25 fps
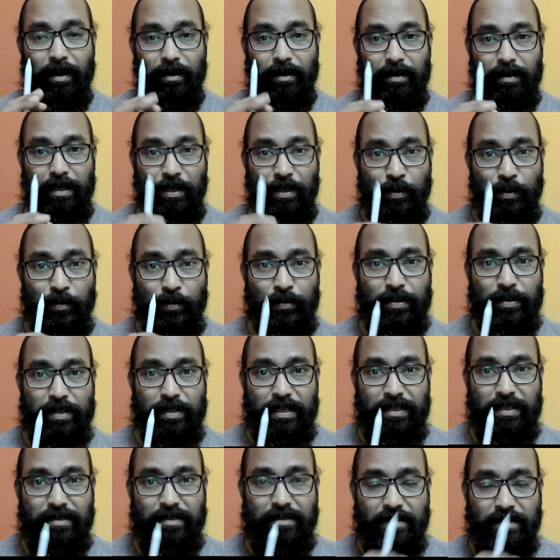use
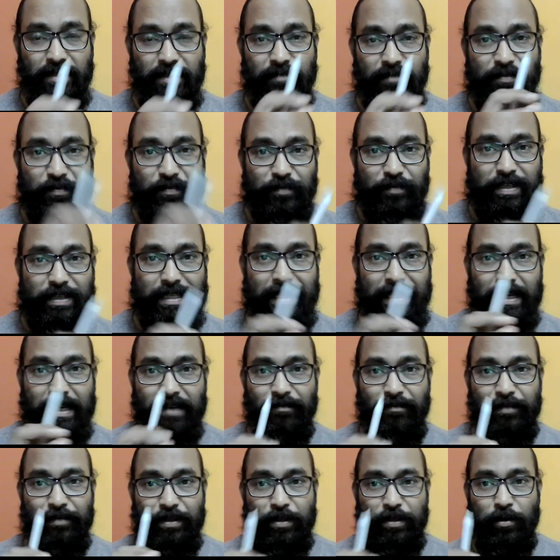these terms, physical,
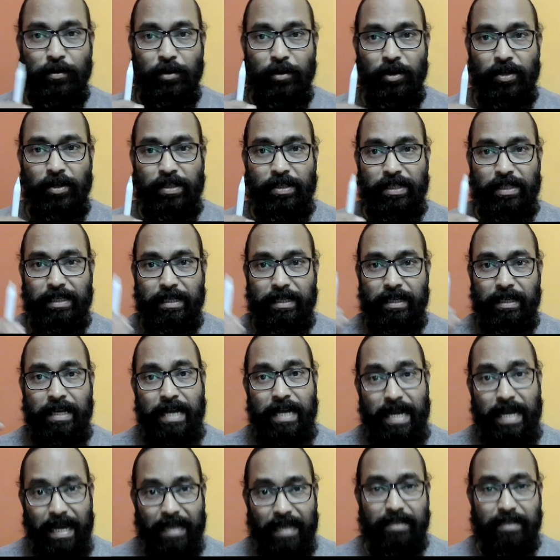physiological,
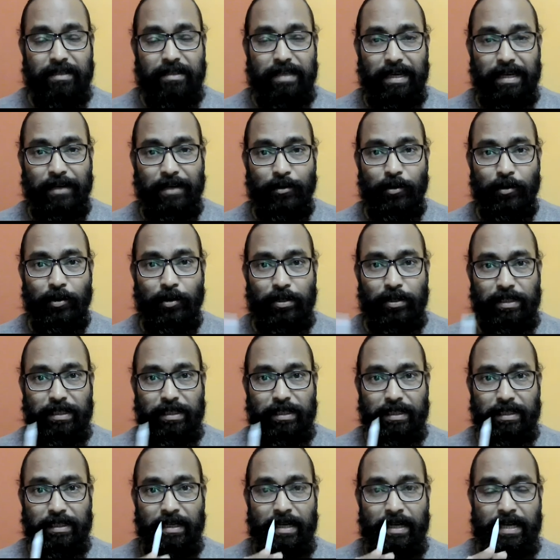and
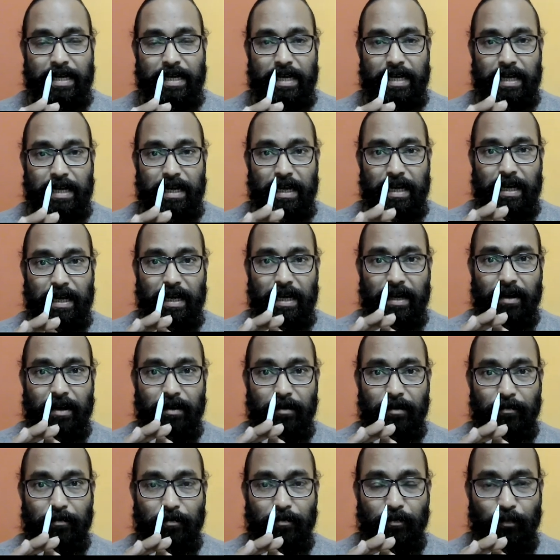psychological,
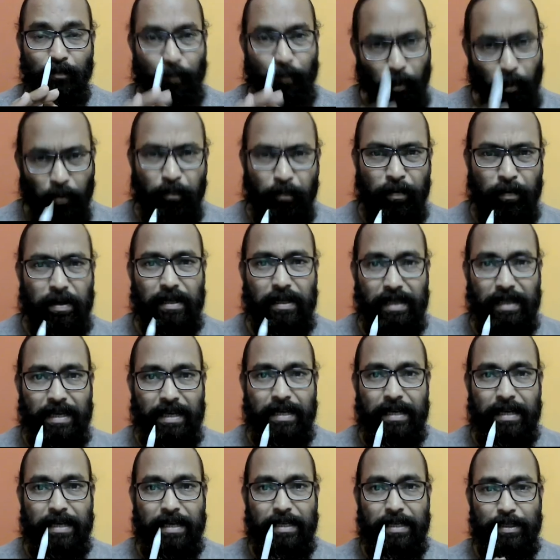uh, properly,
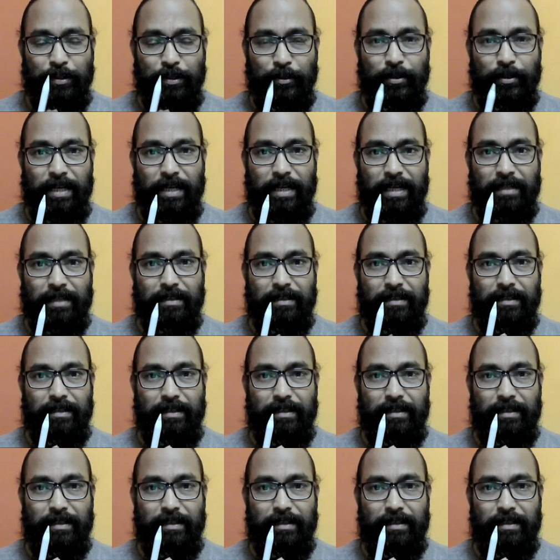so that